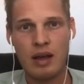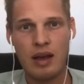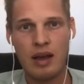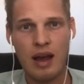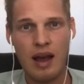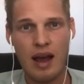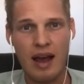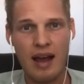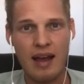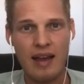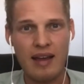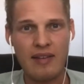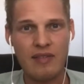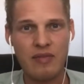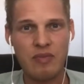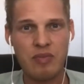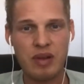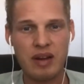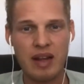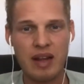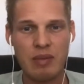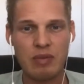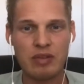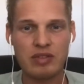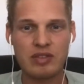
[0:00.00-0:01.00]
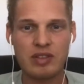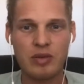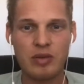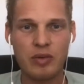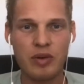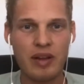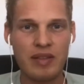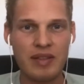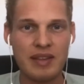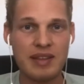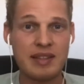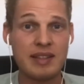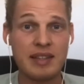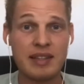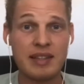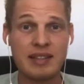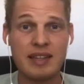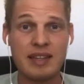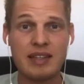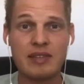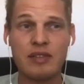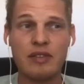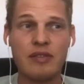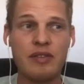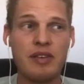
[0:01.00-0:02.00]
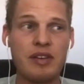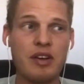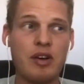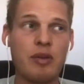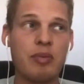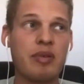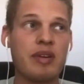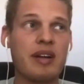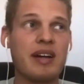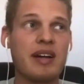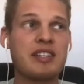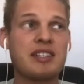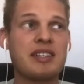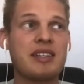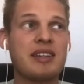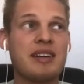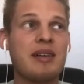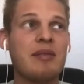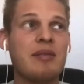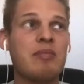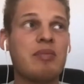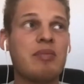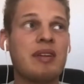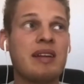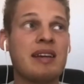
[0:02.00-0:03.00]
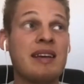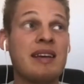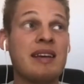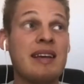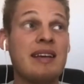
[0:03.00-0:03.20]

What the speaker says: I've been able to run this successful video production company,